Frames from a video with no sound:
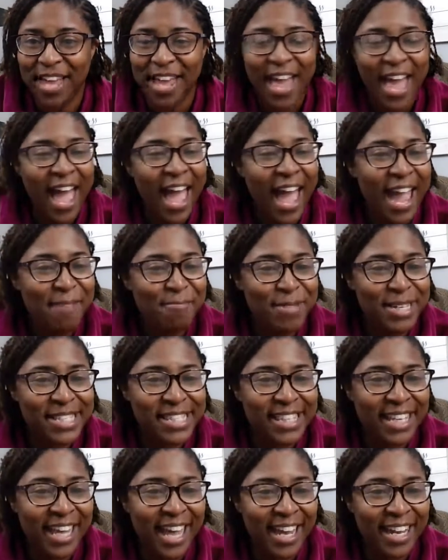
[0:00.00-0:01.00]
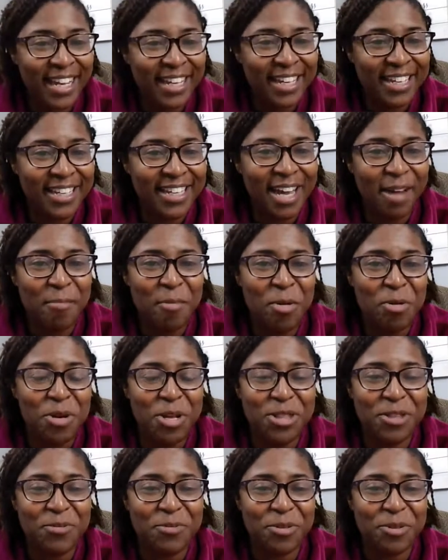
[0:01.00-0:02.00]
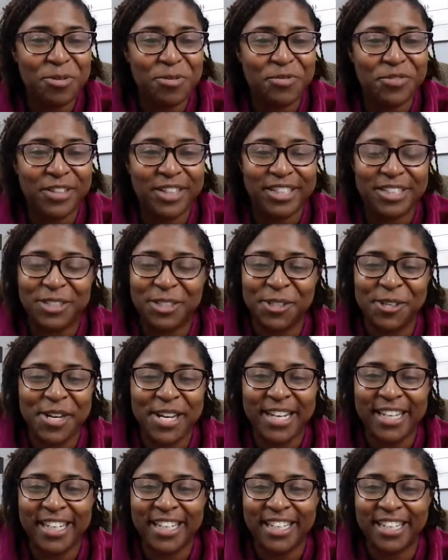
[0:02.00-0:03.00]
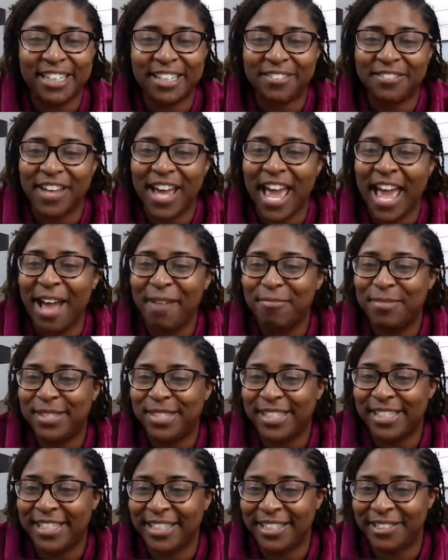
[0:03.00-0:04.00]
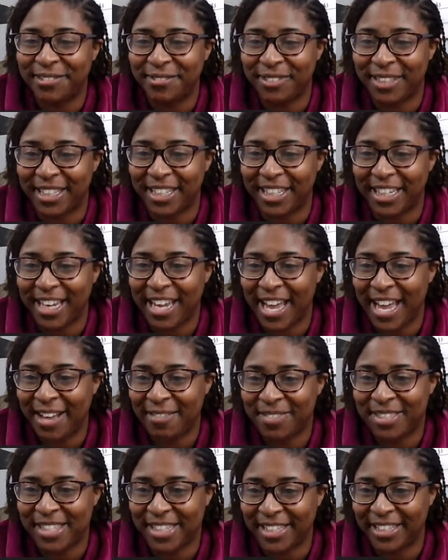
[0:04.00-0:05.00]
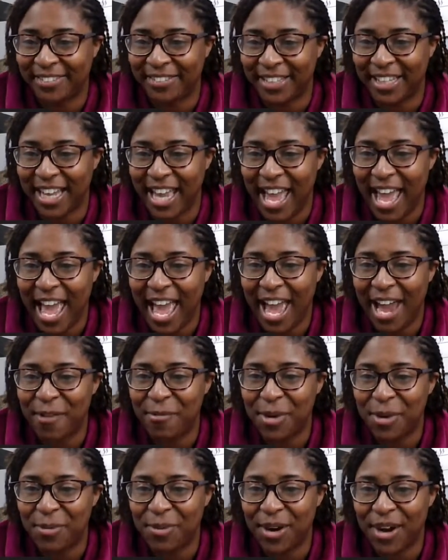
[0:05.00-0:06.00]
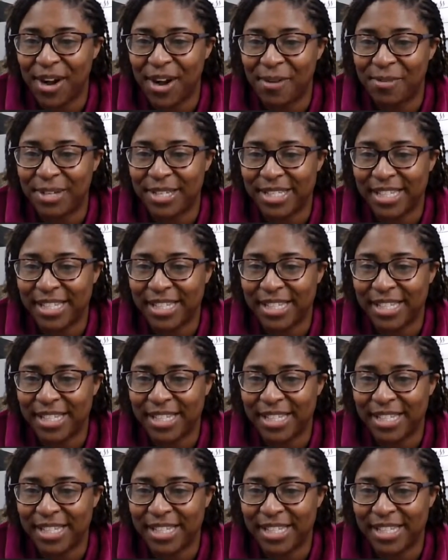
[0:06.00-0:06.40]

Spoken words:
Hey, Miss Kelly, come on in the room full of joy and love. Absolutely. Absolutely. And we will always